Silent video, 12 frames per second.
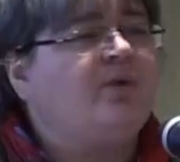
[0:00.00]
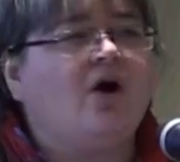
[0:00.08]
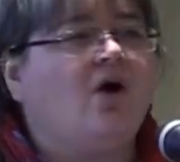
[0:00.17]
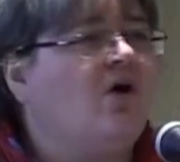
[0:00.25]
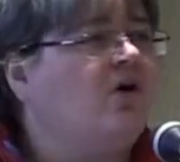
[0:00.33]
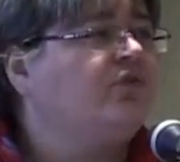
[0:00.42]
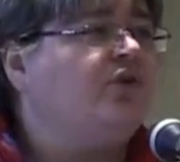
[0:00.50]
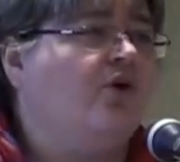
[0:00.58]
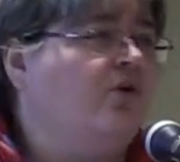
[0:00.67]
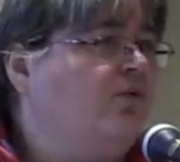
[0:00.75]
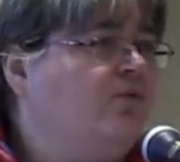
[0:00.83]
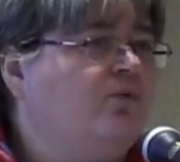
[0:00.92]
We all
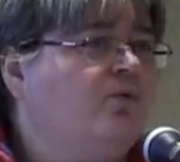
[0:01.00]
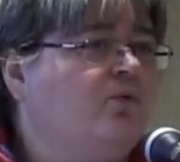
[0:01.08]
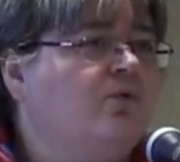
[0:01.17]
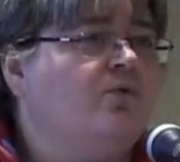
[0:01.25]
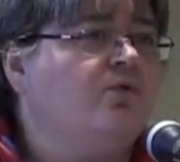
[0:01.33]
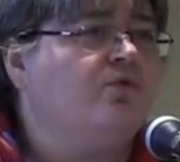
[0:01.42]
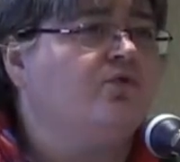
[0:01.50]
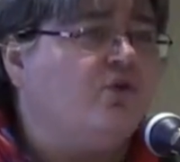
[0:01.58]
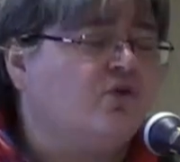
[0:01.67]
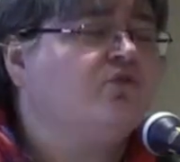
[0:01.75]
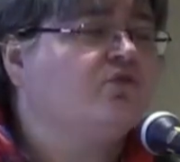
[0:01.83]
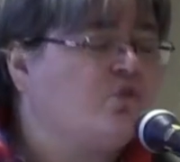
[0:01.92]
know
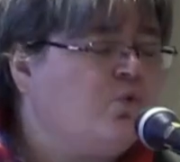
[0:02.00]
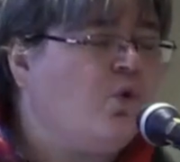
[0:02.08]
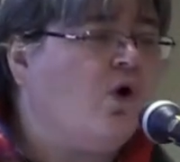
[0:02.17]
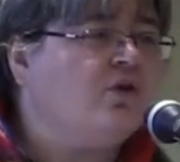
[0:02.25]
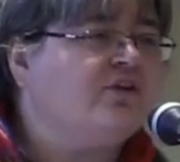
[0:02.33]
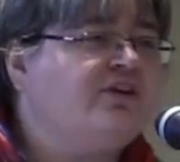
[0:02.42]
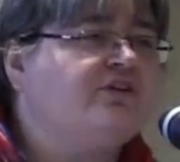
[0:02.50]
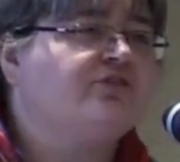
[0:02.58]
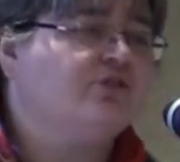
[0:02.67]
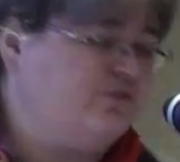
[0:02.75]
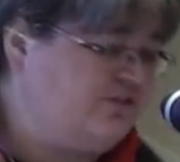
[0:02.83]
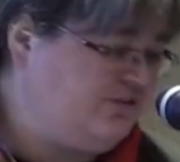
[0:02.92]
there's quality
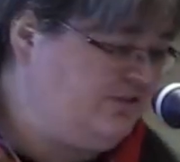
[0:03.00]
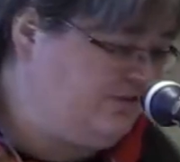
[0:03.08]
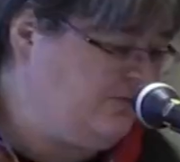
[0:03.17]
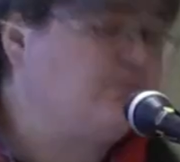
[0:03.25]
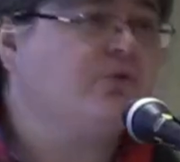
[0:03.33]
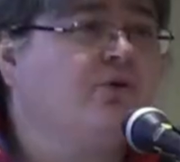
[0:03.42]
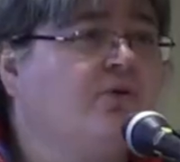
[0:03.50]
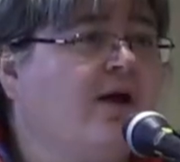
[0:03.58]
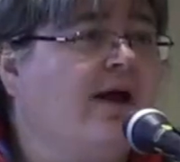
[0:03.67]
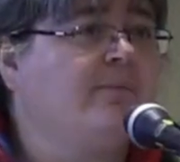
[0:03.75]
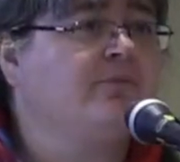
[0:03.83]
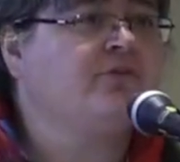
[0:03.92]
services and
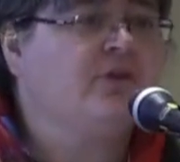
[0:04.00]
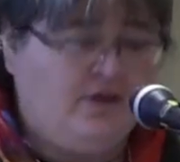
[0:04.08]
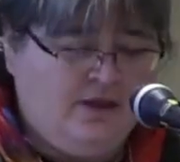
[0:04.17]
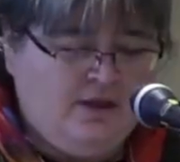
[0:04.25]
programs